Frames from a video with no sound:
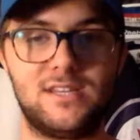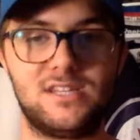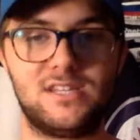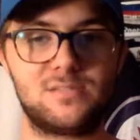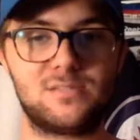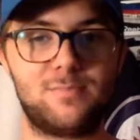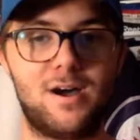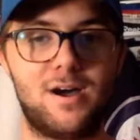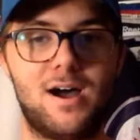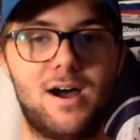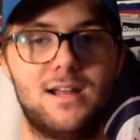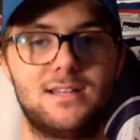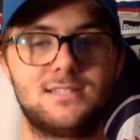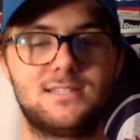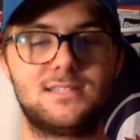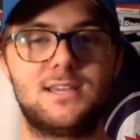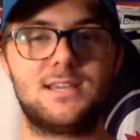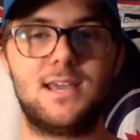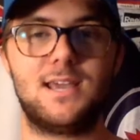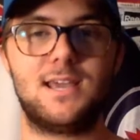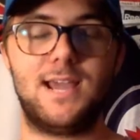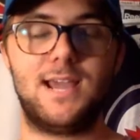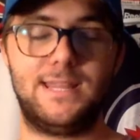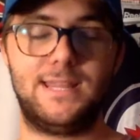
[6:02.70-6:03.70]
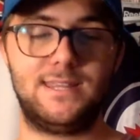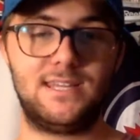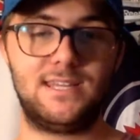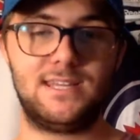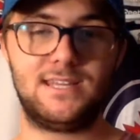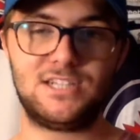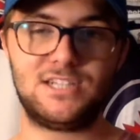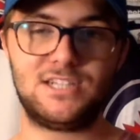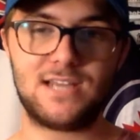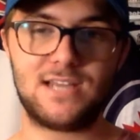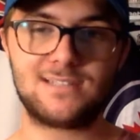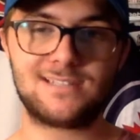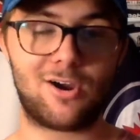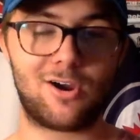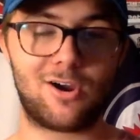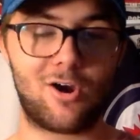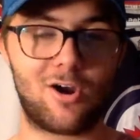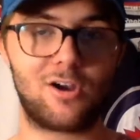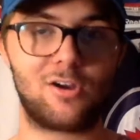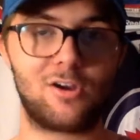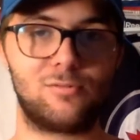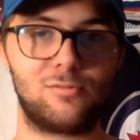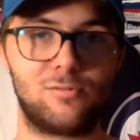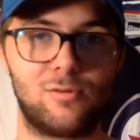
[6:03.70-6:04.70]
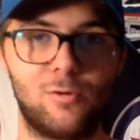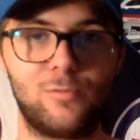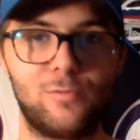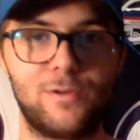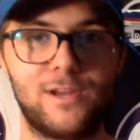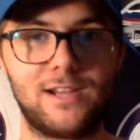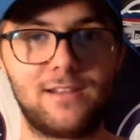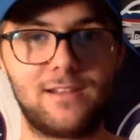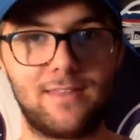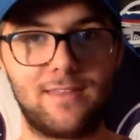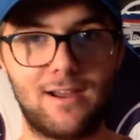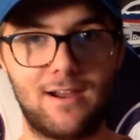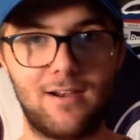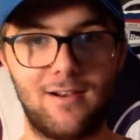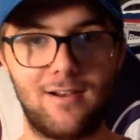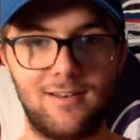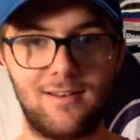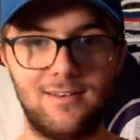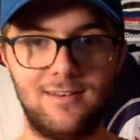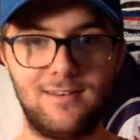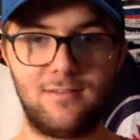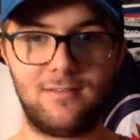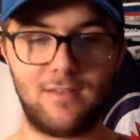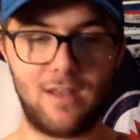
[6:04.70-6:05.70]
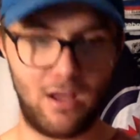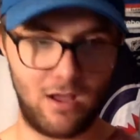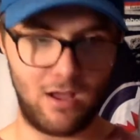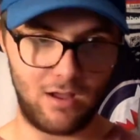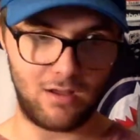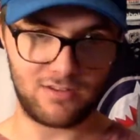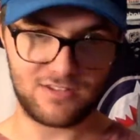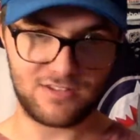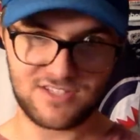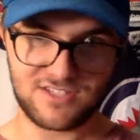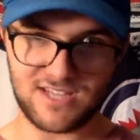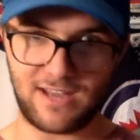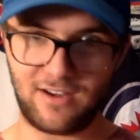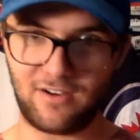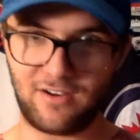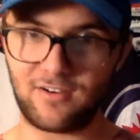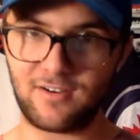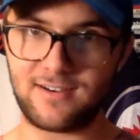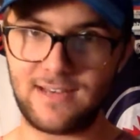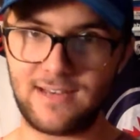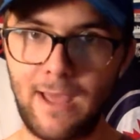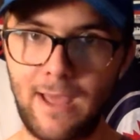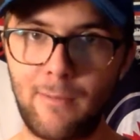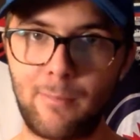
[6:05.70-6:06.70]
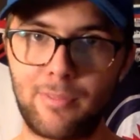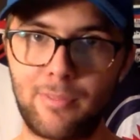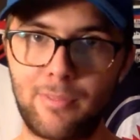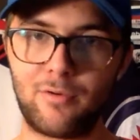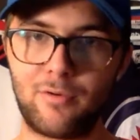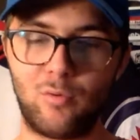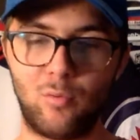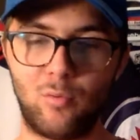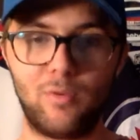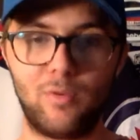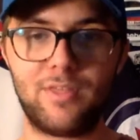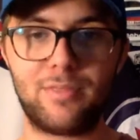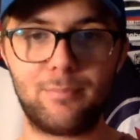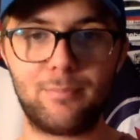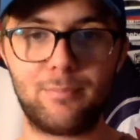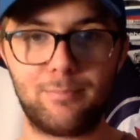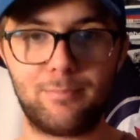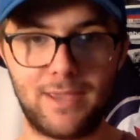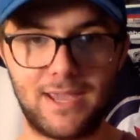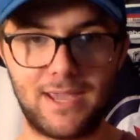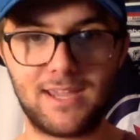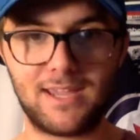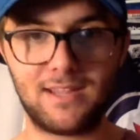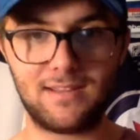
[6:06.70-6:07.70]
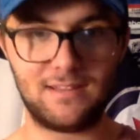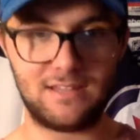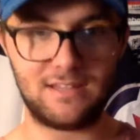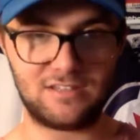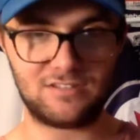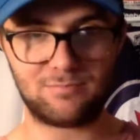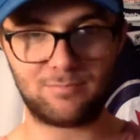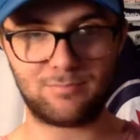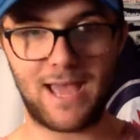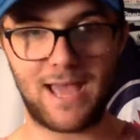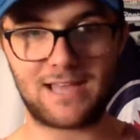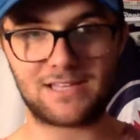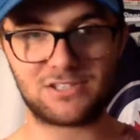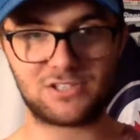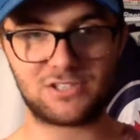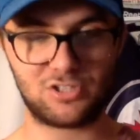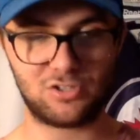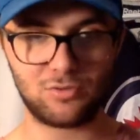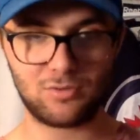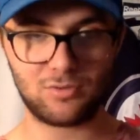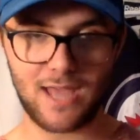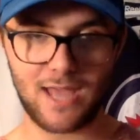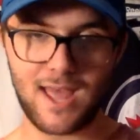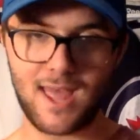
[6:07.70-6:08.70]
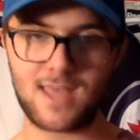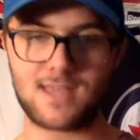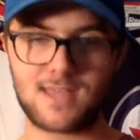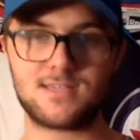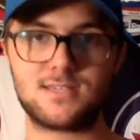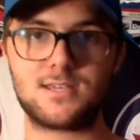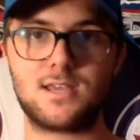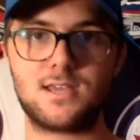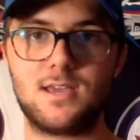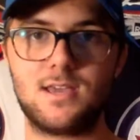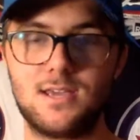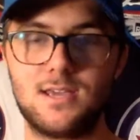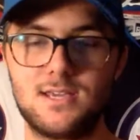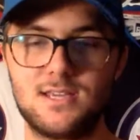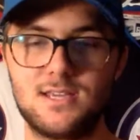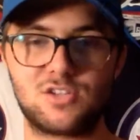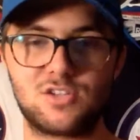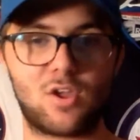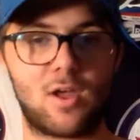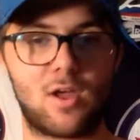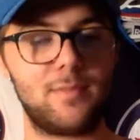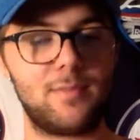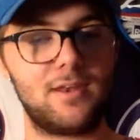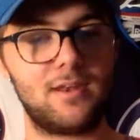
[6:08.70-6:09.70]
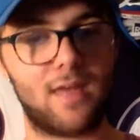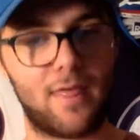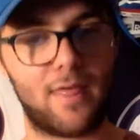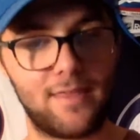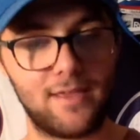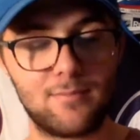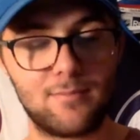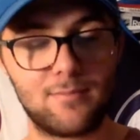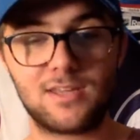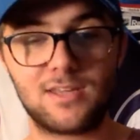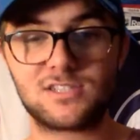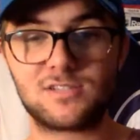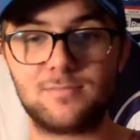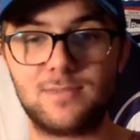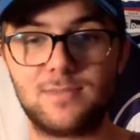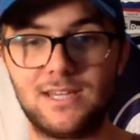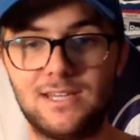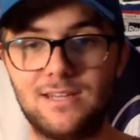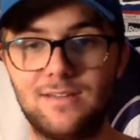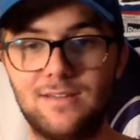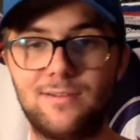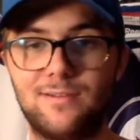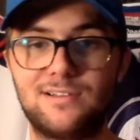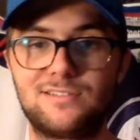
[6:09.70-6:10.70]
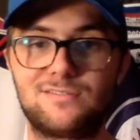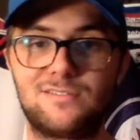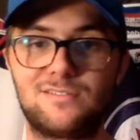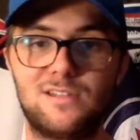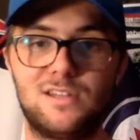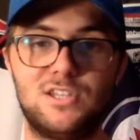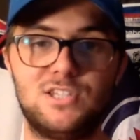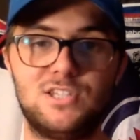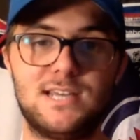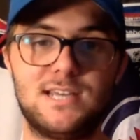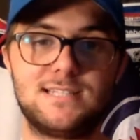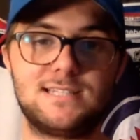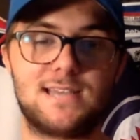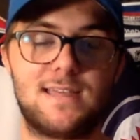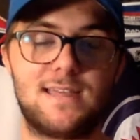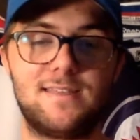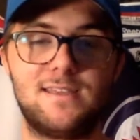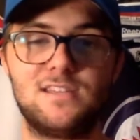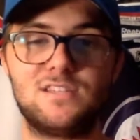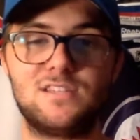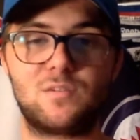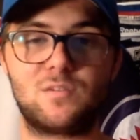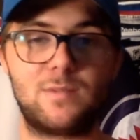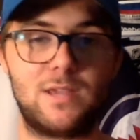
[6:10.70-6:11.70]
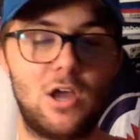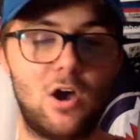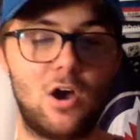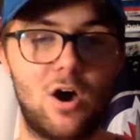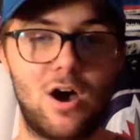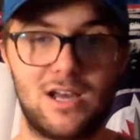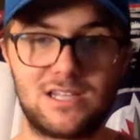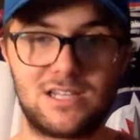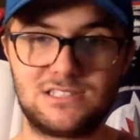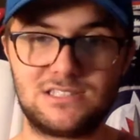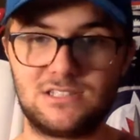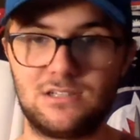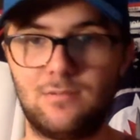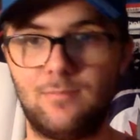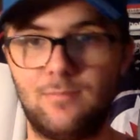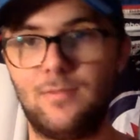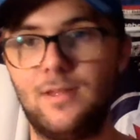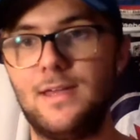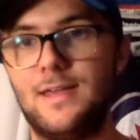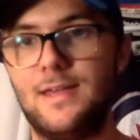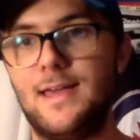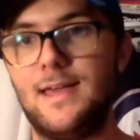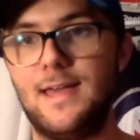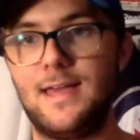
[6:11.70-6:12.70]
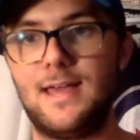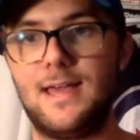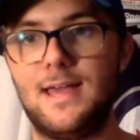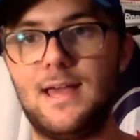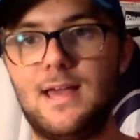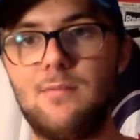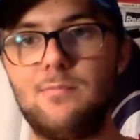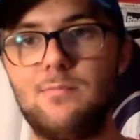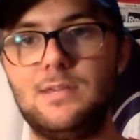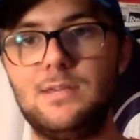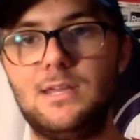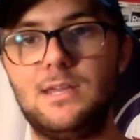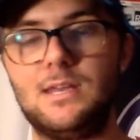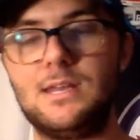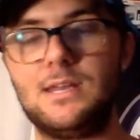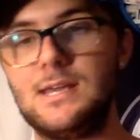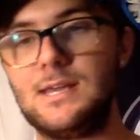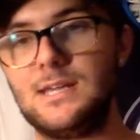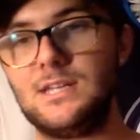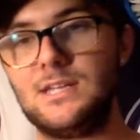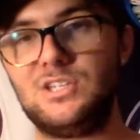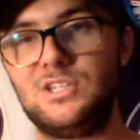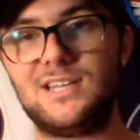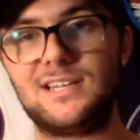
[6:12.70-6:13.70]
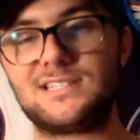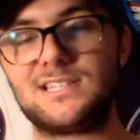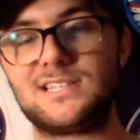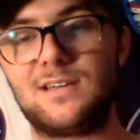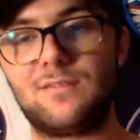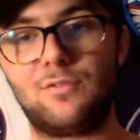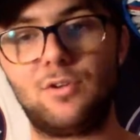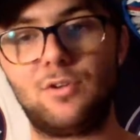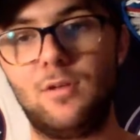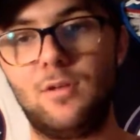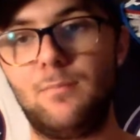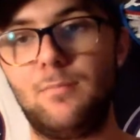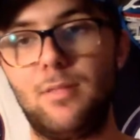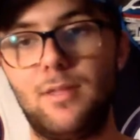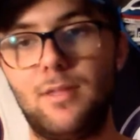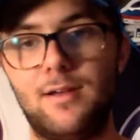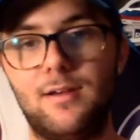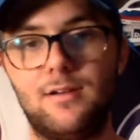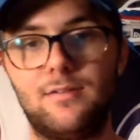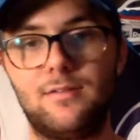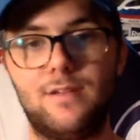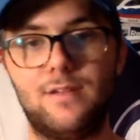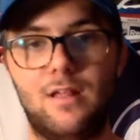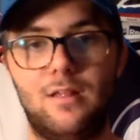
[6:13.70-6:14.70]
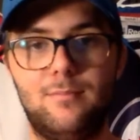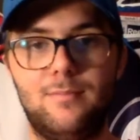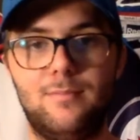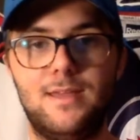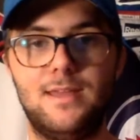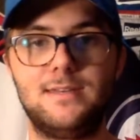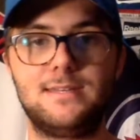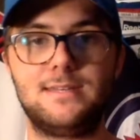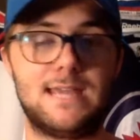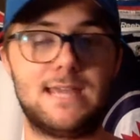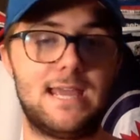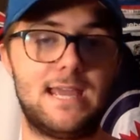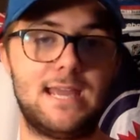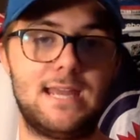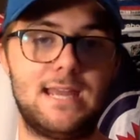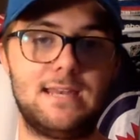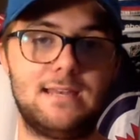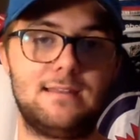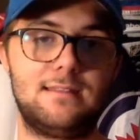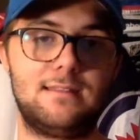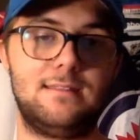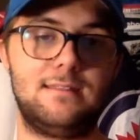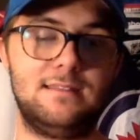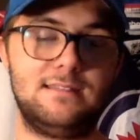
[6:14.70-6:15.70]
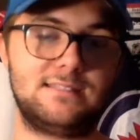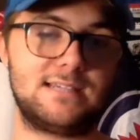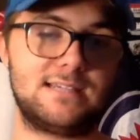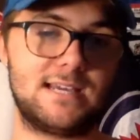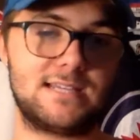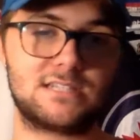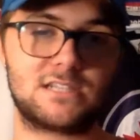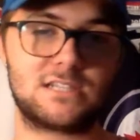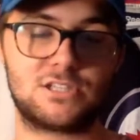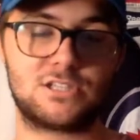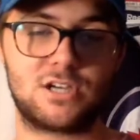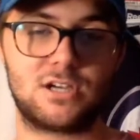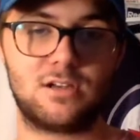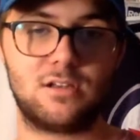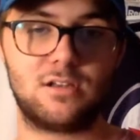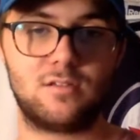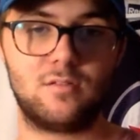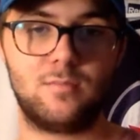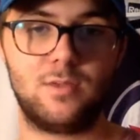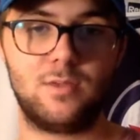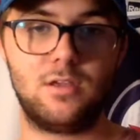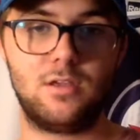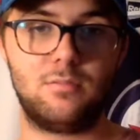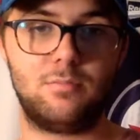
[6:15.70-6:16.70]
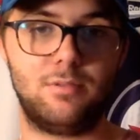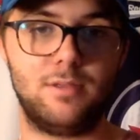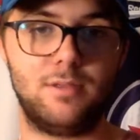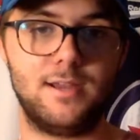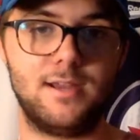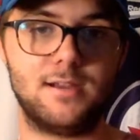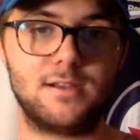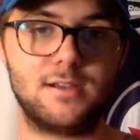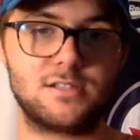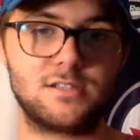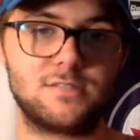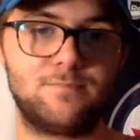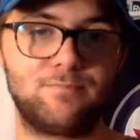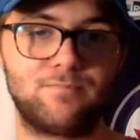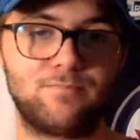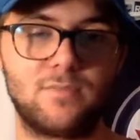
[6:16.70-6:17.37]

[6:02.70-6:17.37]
spots, and the Jets are growing their center depth with picking these past two guys. So, I mean, I think it makes a big difference for the Jets. I think he's going to be awesome. I mean, Jets have good player development, and these guys could turn out to be good players.